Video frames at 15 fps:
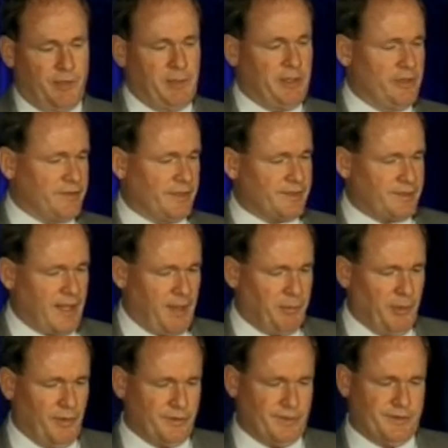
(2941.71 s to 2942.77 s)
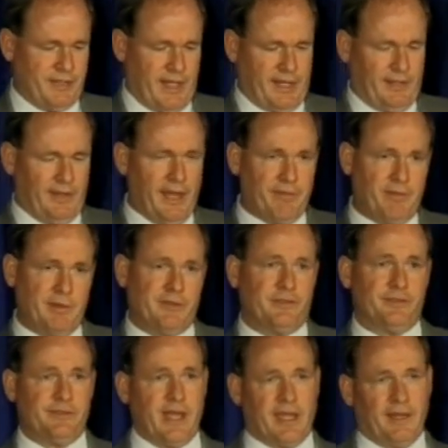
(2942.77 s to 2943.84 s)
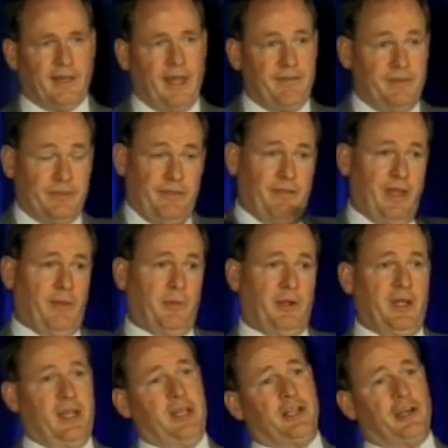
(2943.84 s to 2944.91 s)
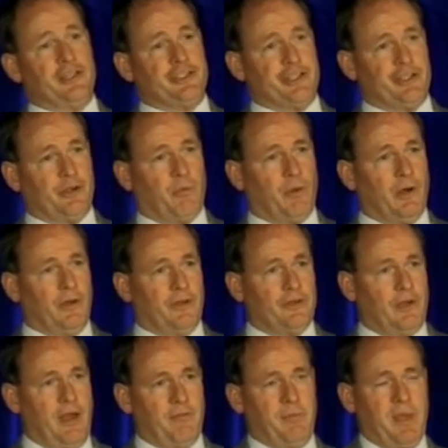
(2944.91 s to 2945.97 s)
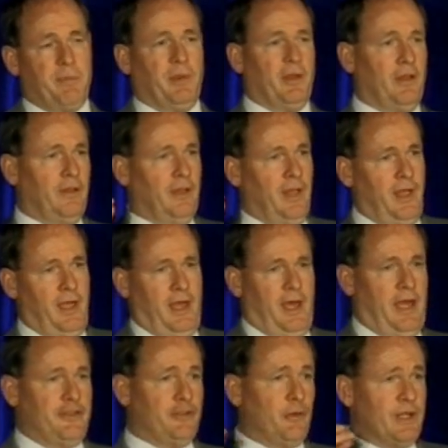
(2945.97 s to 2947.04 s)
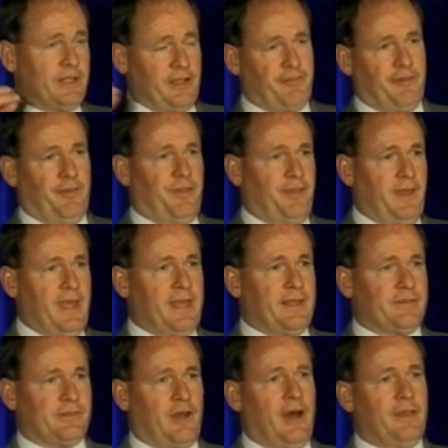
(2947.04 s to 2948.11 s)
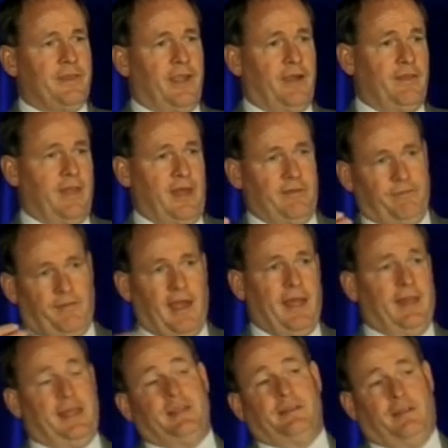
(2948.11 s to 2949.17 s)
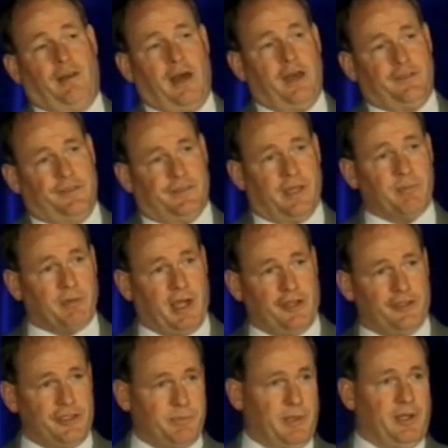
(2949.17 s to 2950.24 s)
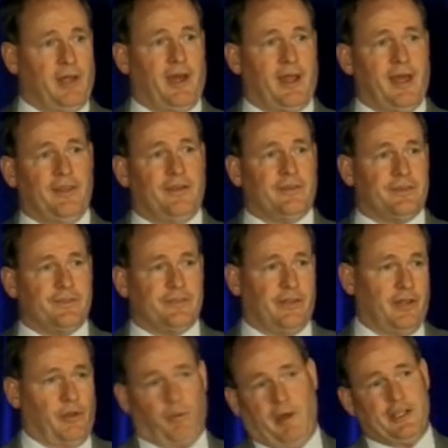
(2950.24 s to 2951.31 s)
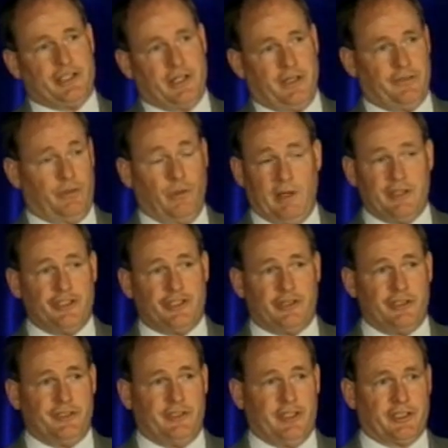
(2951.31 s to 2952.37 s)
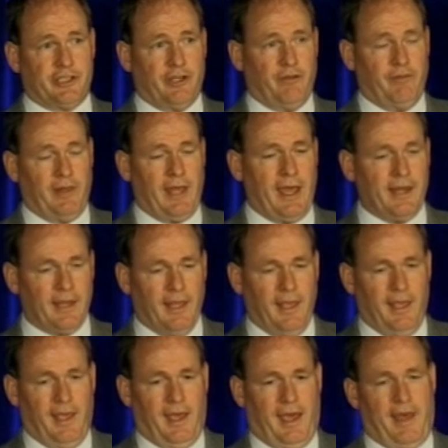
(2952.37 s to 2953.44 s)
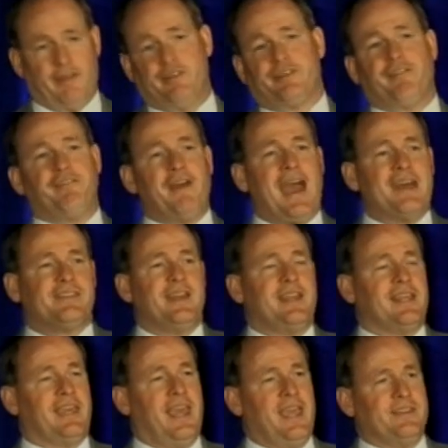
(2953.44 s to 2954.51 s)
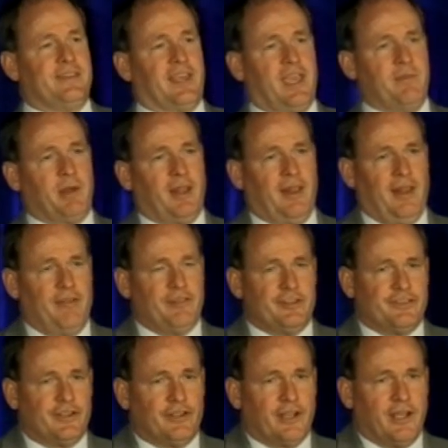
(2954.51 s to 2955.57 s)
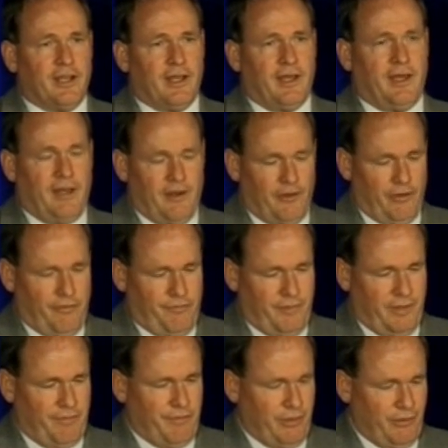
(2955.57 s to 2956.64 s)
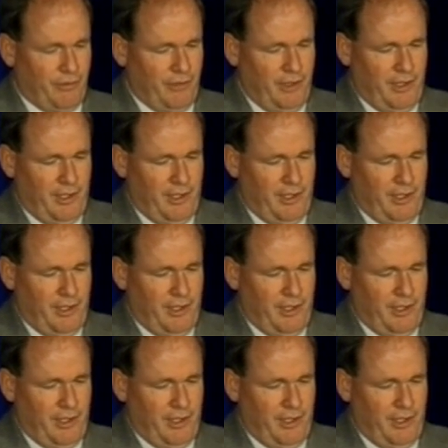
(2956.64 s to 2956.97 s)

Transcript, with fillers: I mean, there's examples in Second Life. I mean, so Second Life is available in any country in the world, and you have people uh, doing different things on there that violate laws in some countries but not others. And so the question is, who has jurisdiction over that? Uh, there's a fascinating case that came out of the 11th Circuit. Uh, I don't know if any of you